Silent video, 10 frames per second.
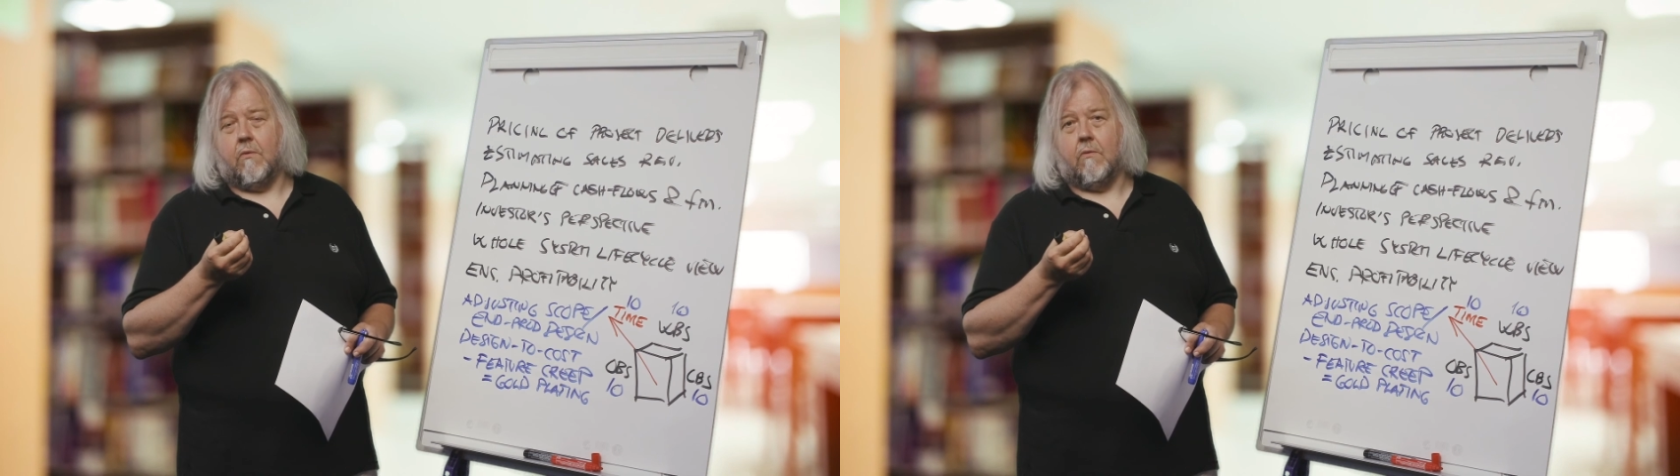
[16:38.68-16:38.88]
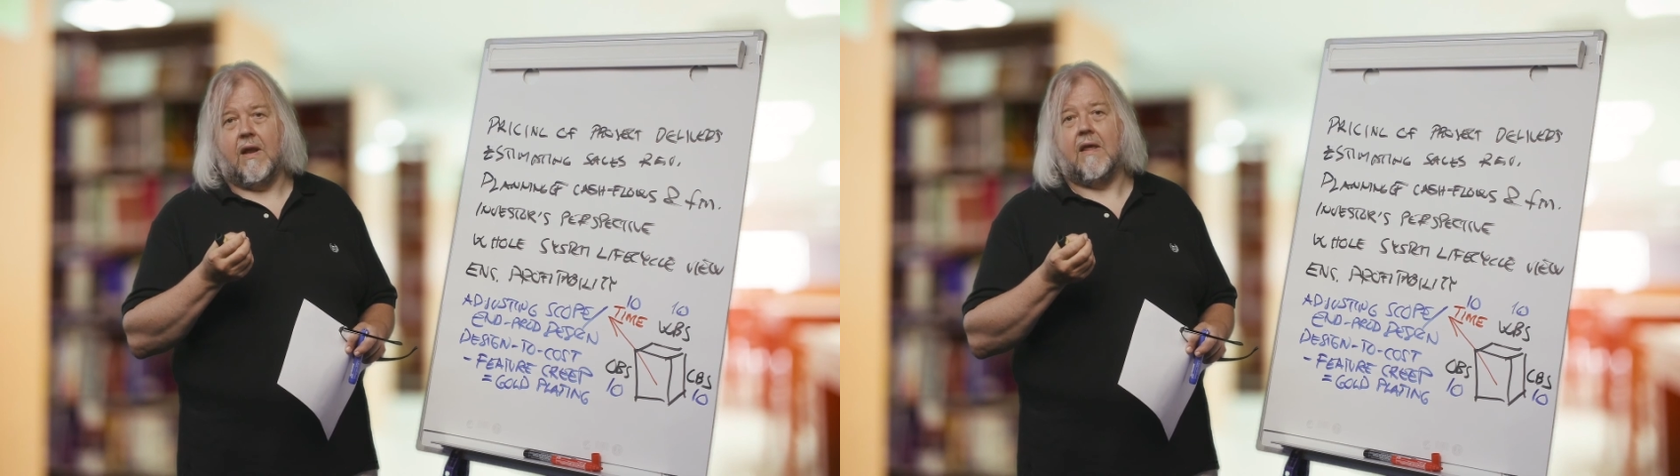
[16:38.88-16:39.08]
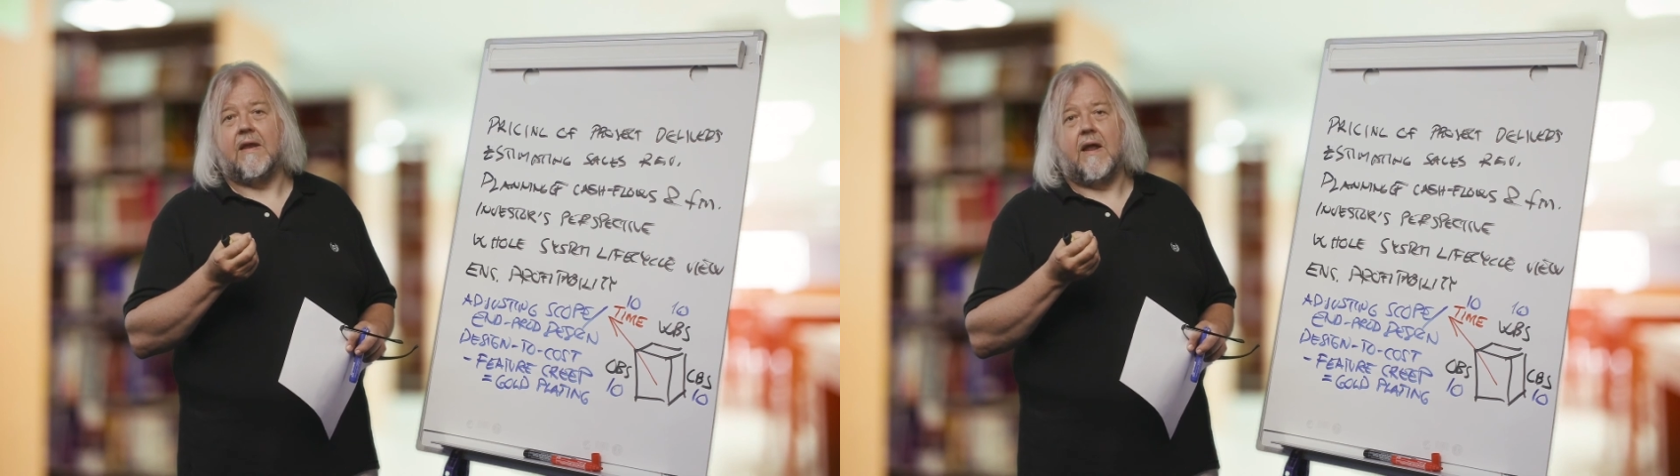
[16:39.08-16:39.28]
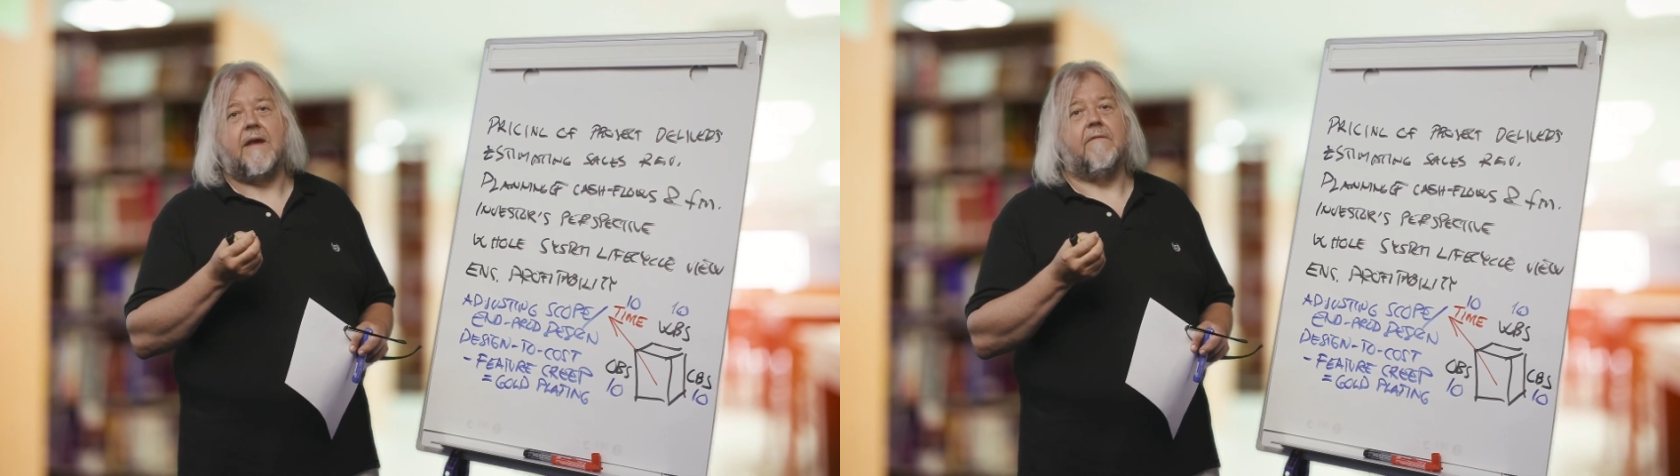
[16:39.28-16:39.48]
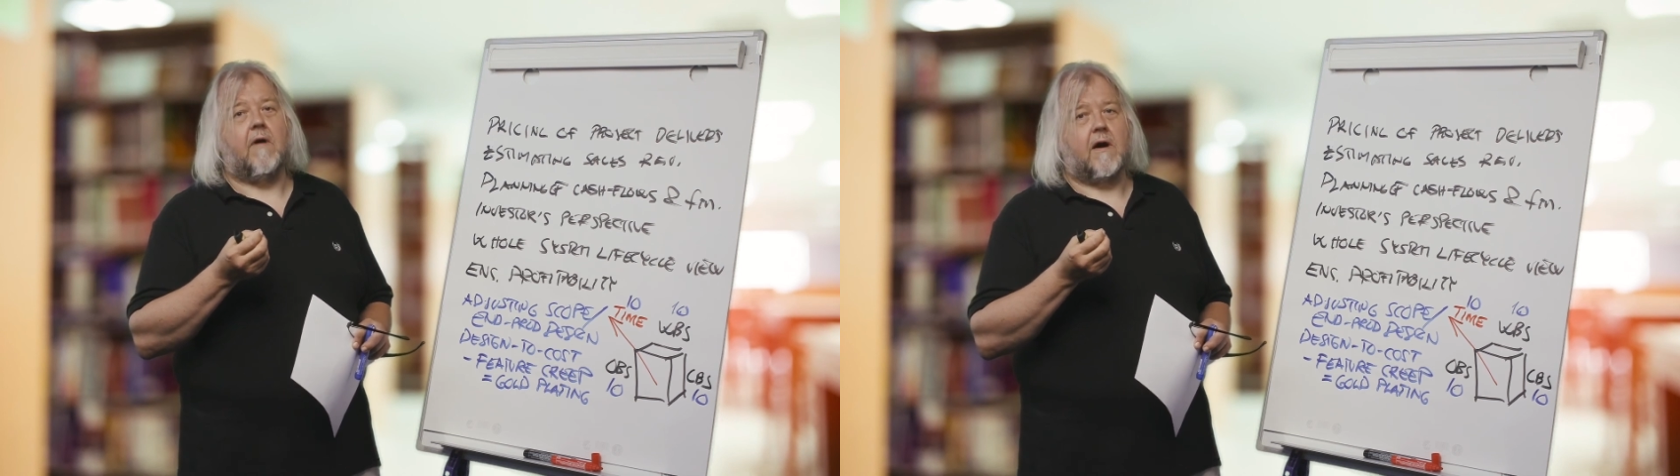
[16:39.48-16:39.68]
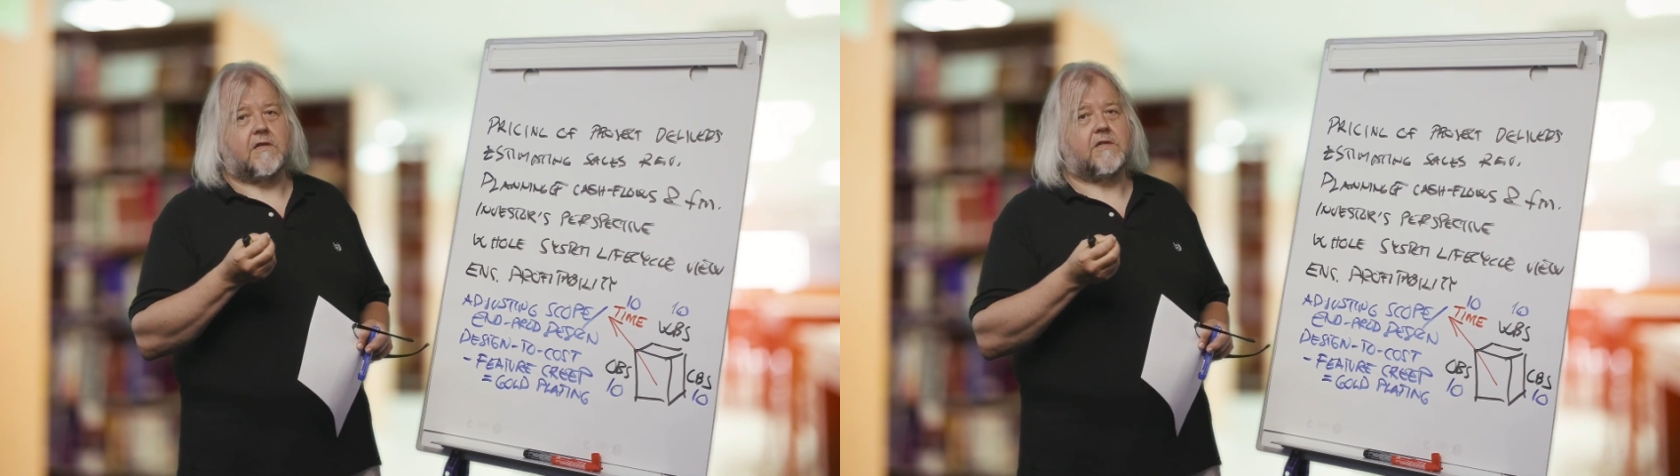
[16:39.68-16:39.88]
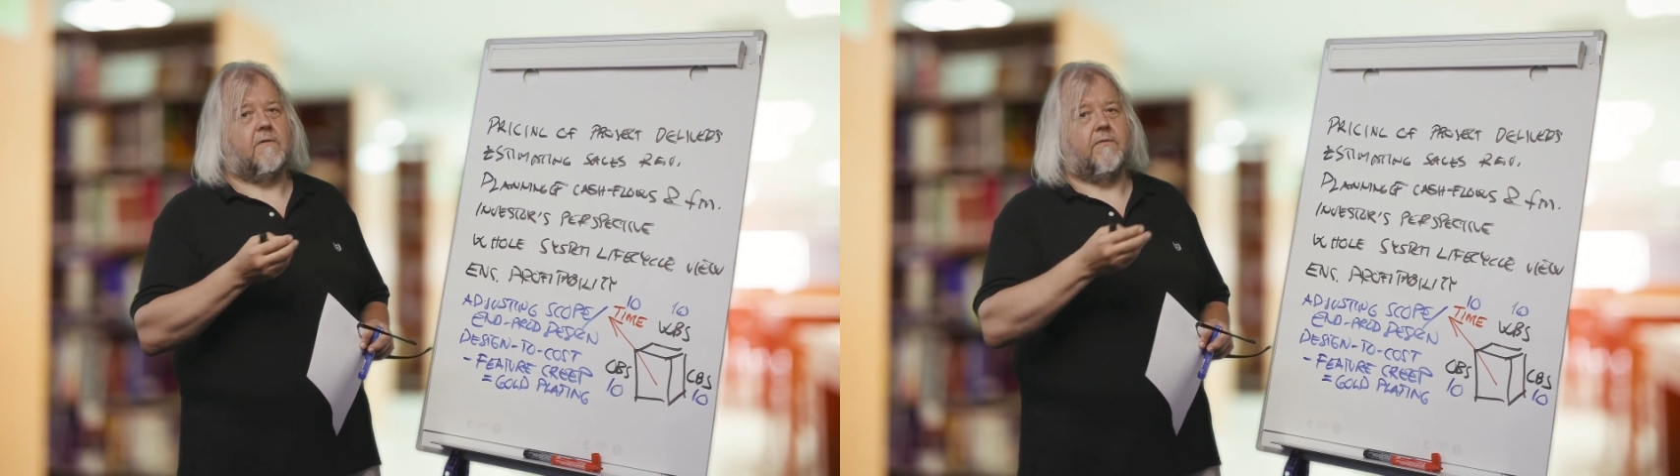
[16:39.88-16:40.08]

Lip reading: well in advance,